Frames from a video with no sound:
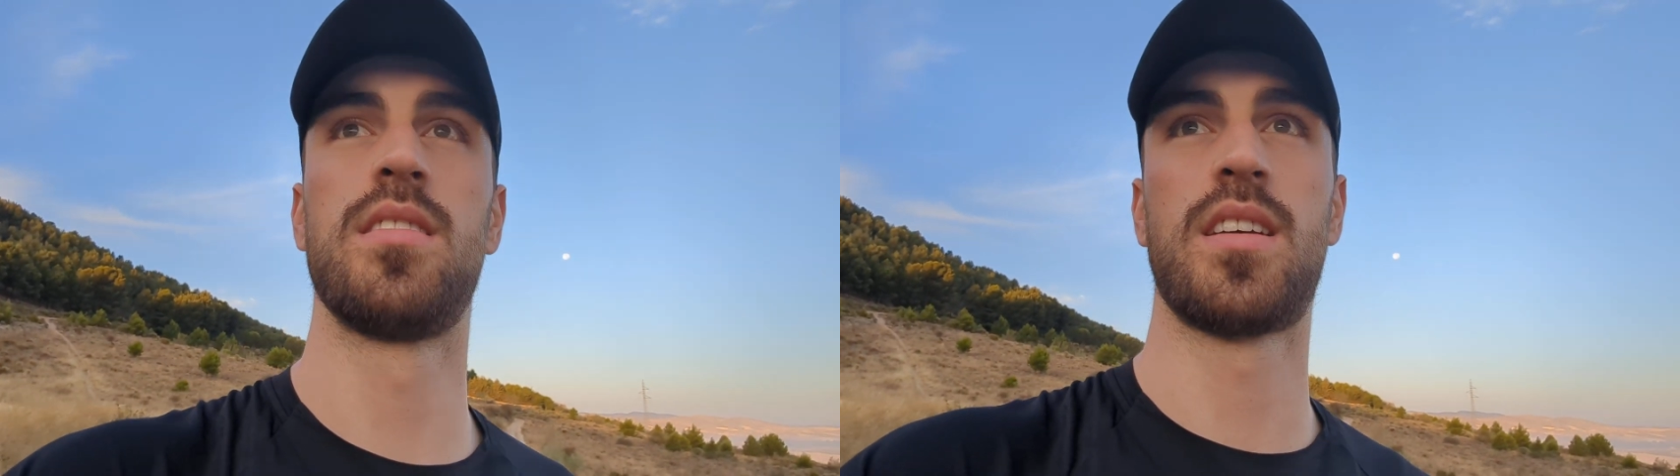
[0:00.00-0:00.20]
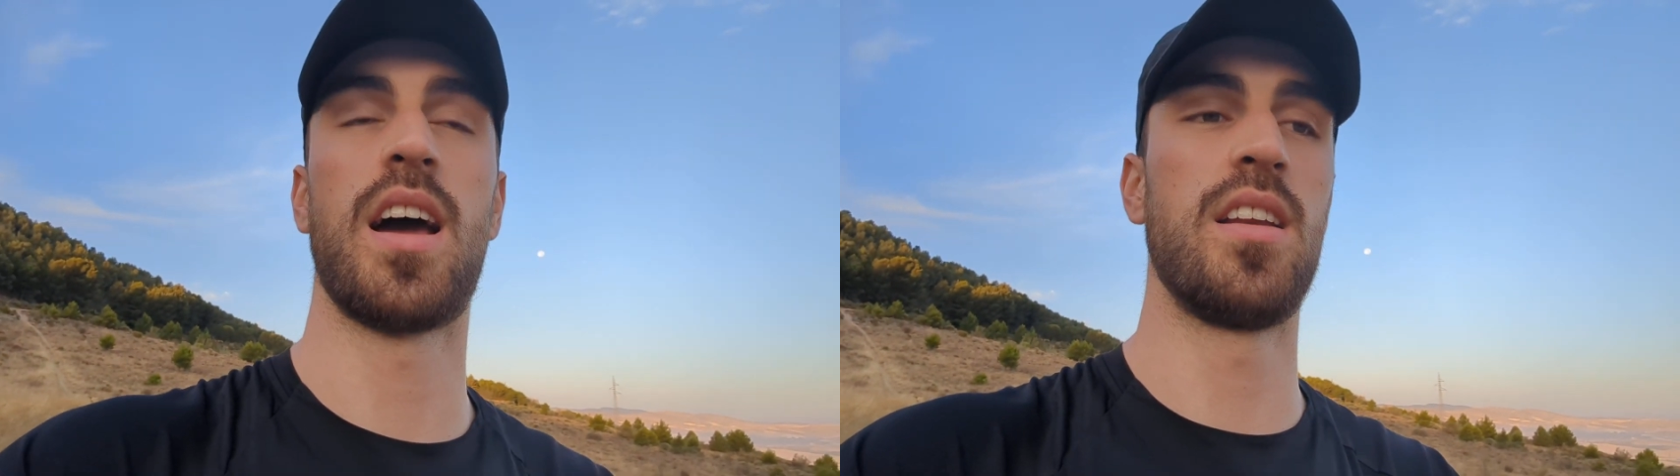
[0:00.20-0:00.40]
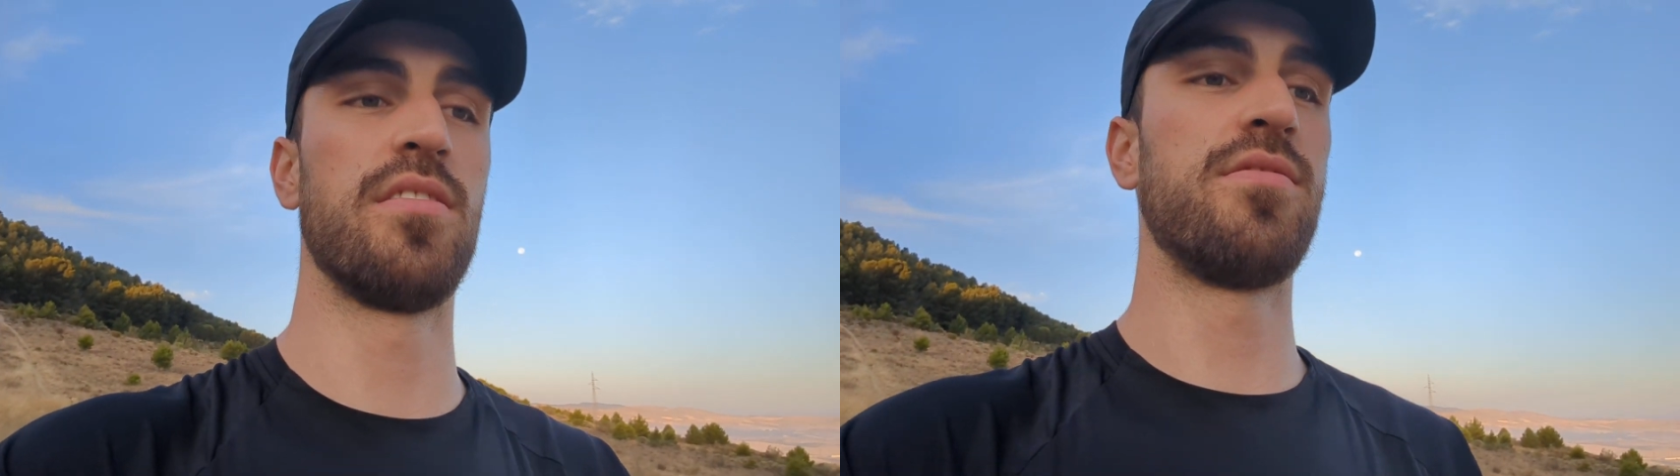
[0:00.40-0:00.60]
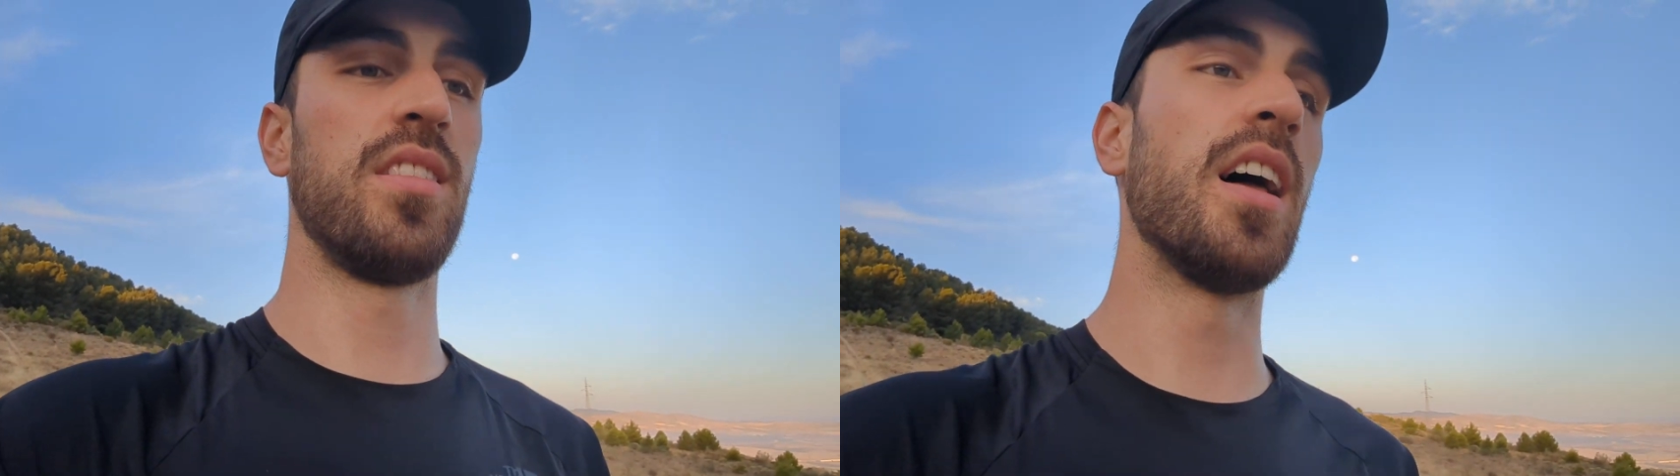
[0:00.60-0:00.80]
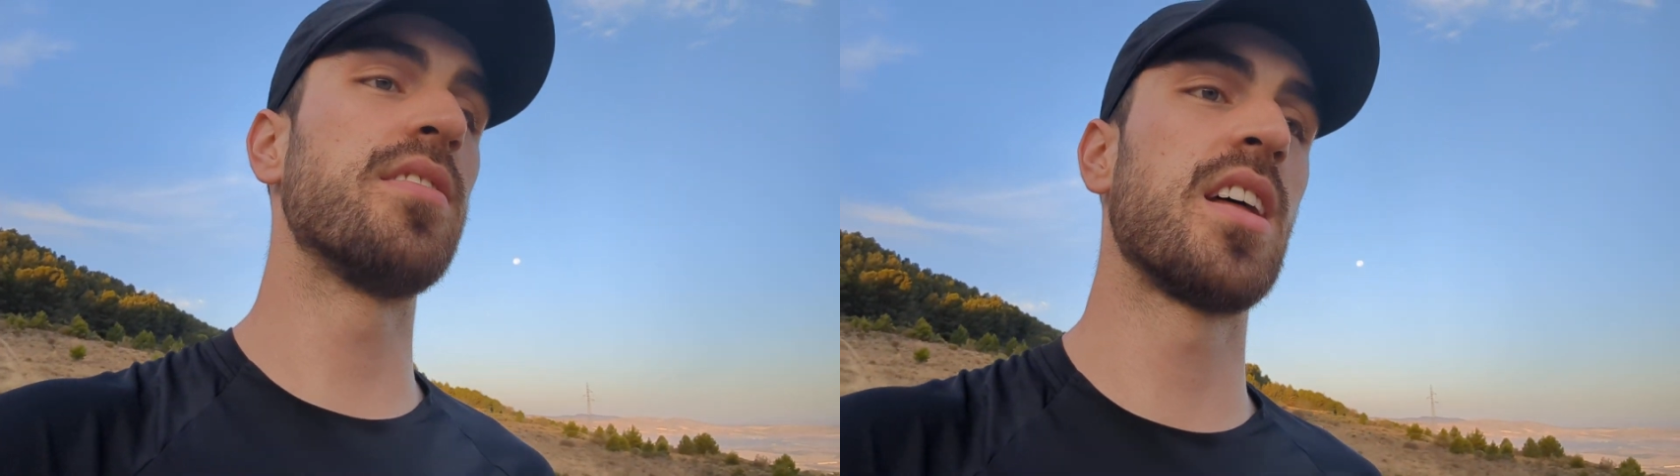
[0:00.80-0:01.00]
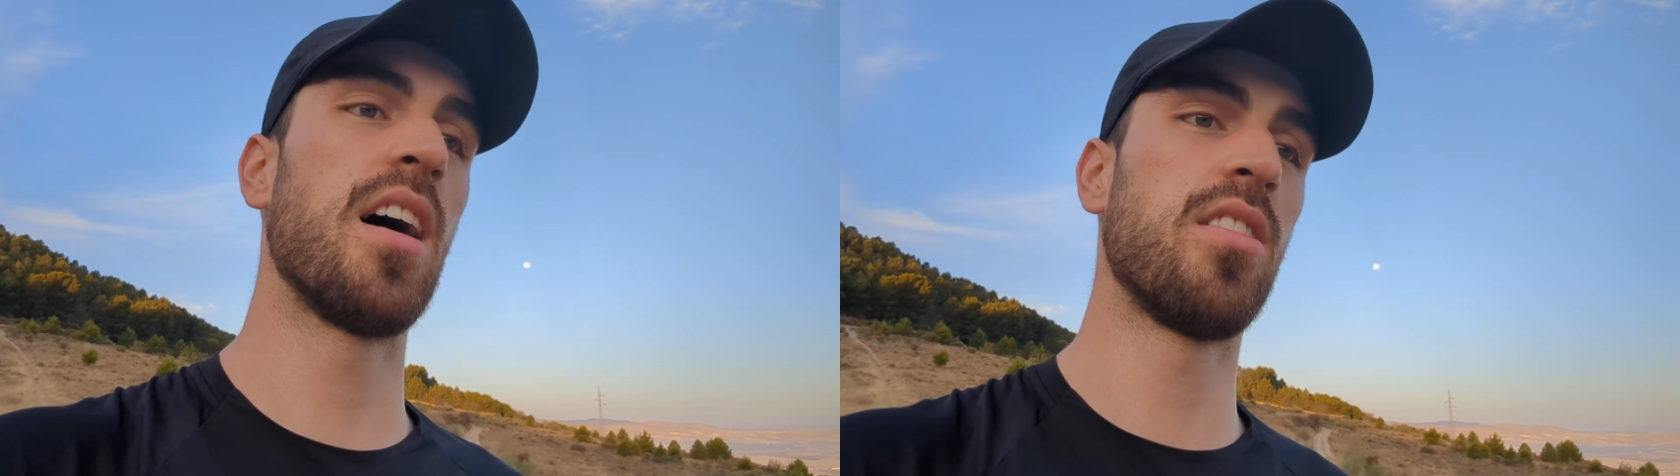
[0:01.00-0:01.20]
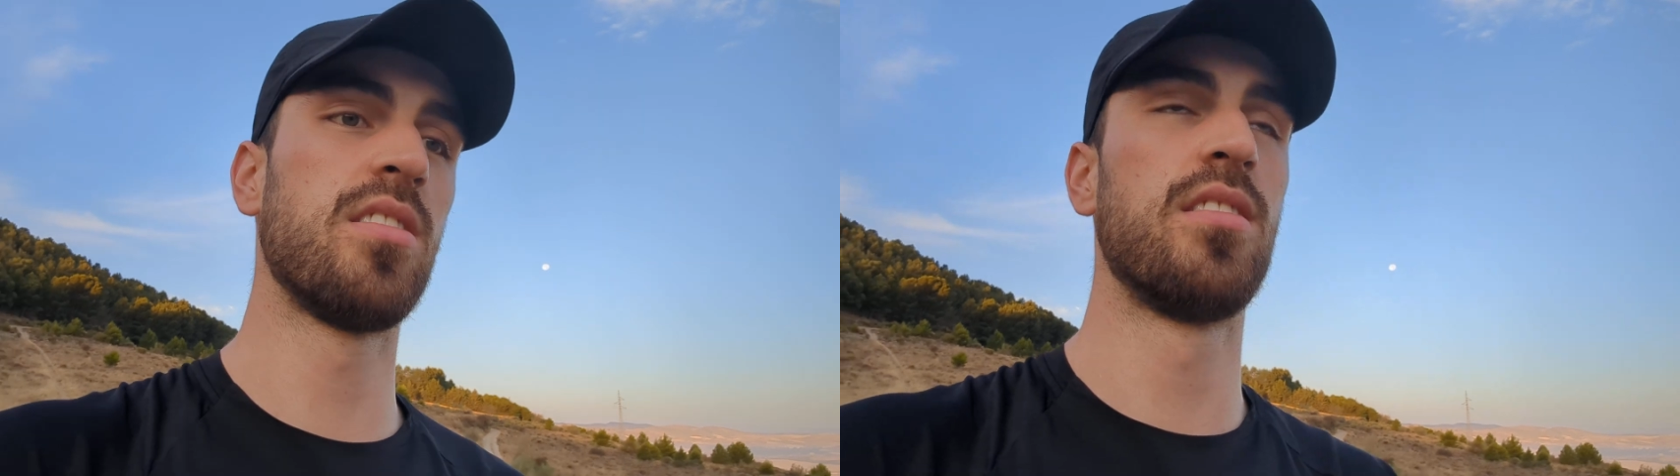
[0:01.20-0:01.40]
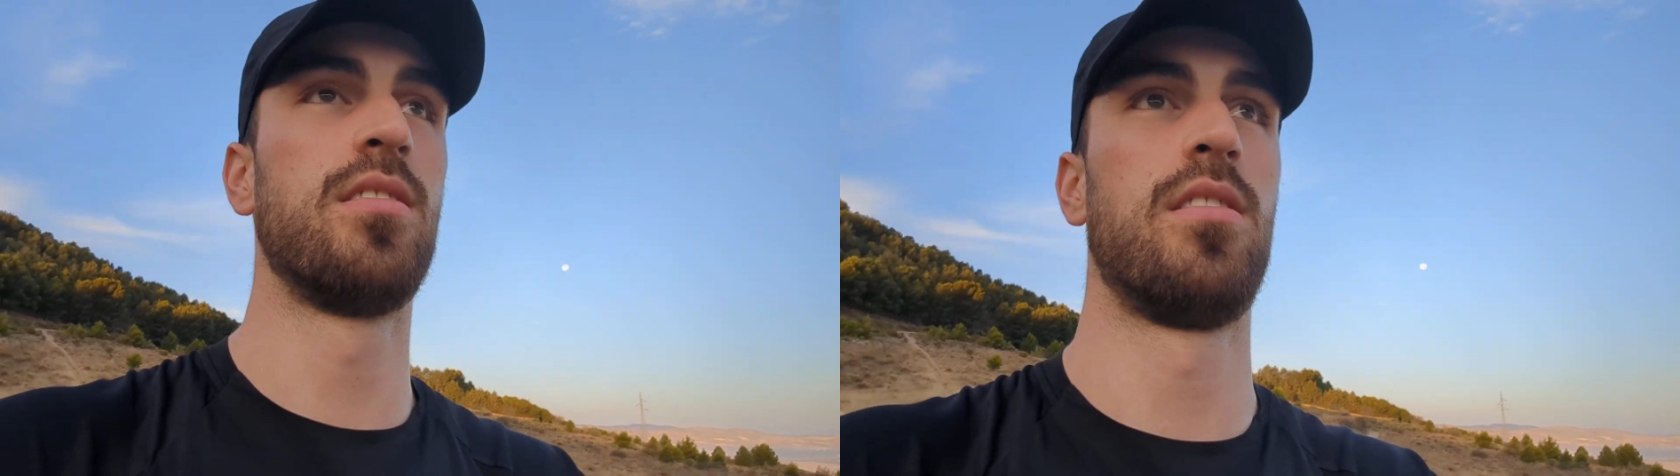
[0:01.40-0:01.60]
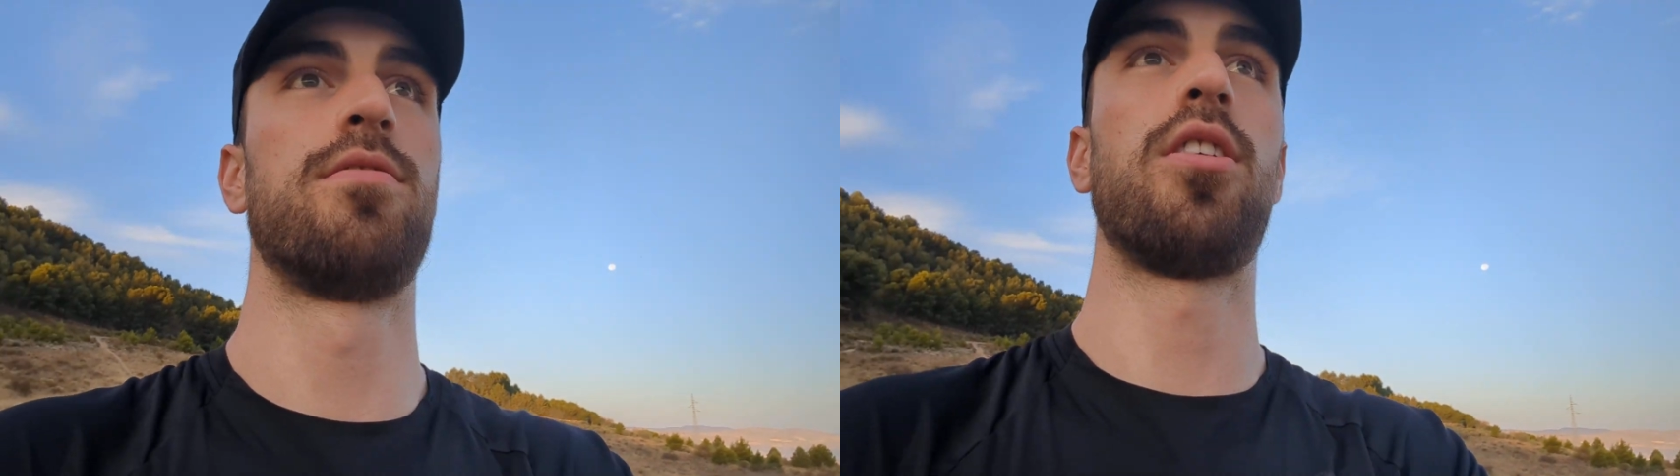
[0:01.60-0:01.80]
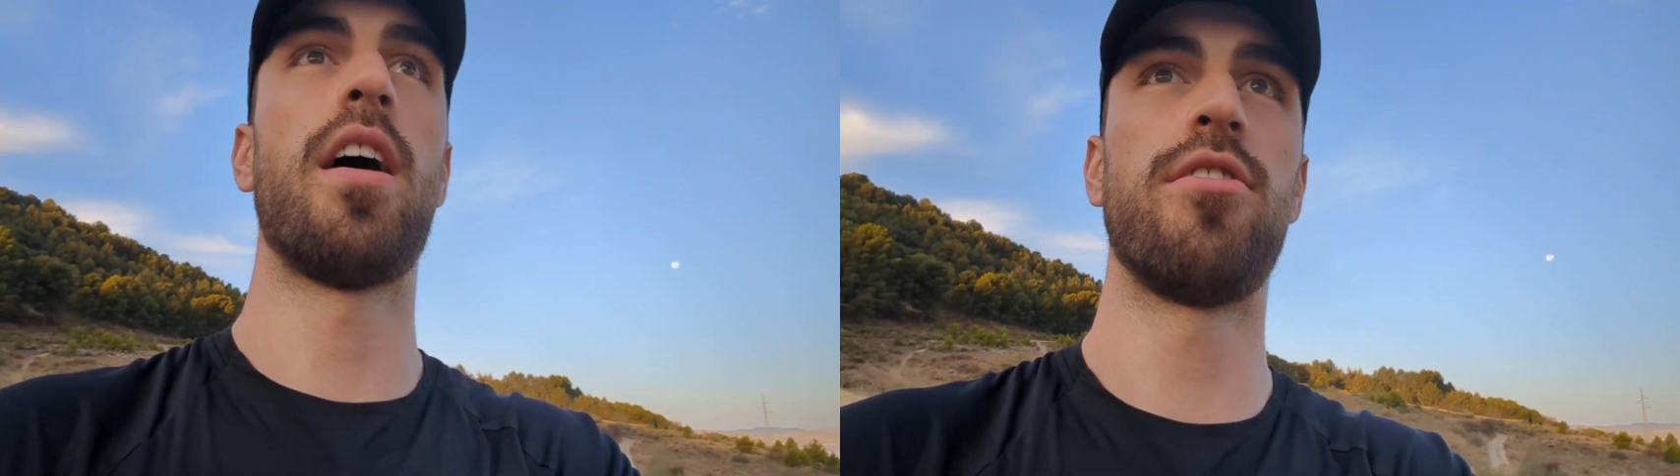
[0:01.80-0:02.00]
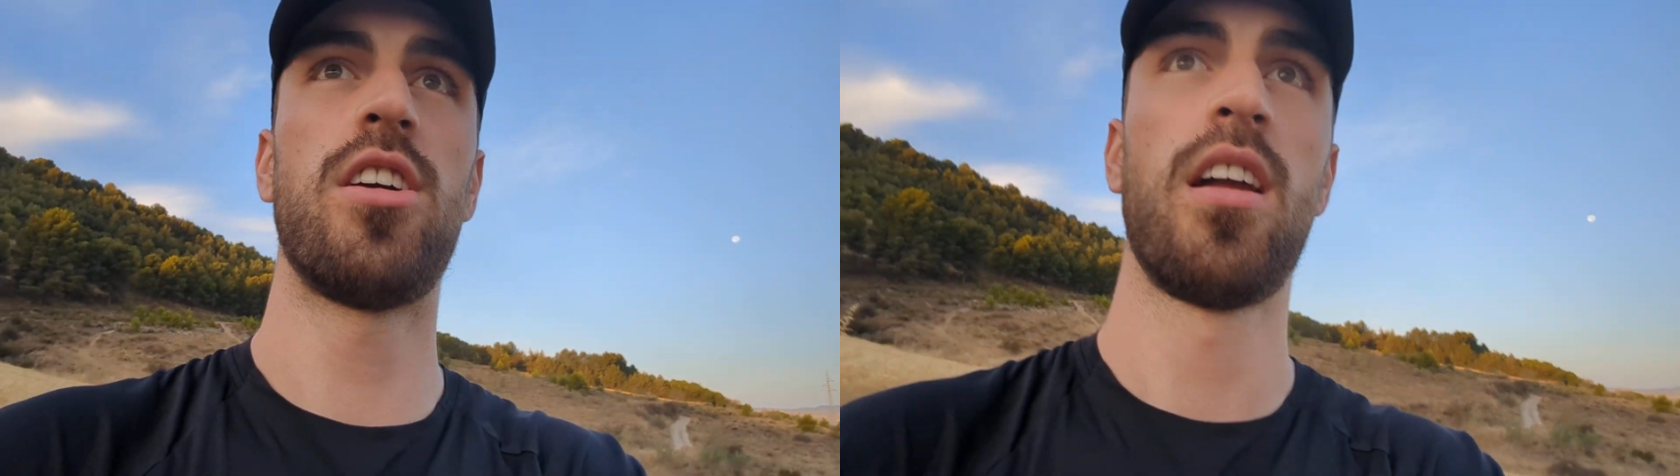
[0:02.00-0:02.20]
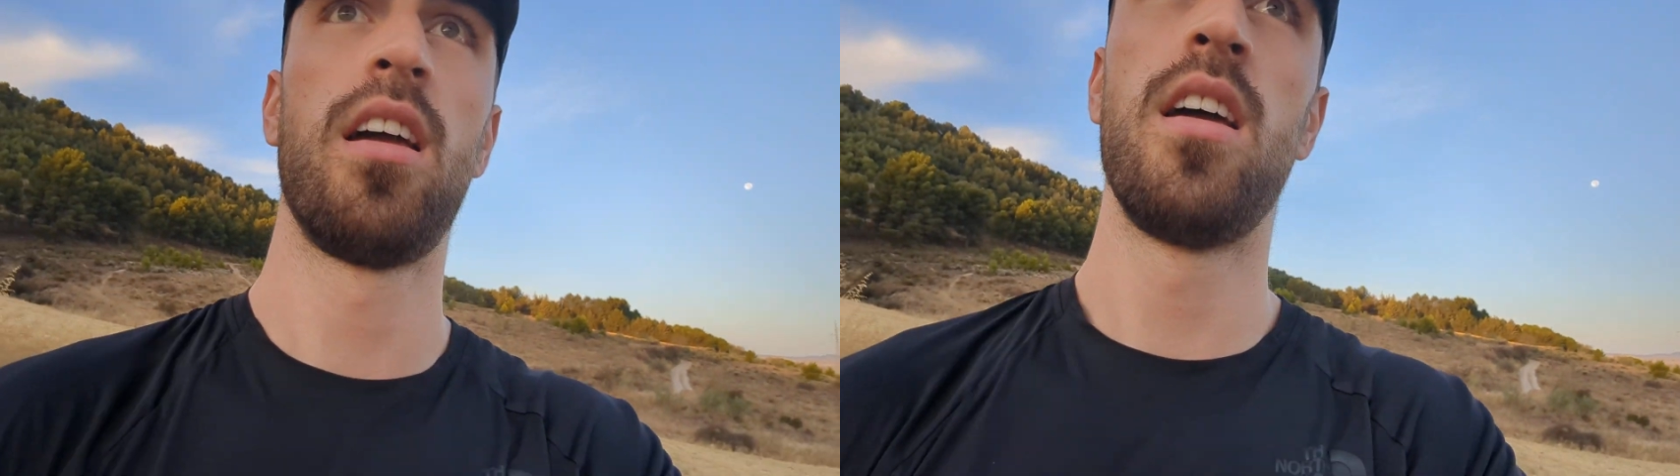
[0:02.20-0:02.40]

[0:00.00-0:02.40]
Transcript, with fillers: kind of lifestyle forever.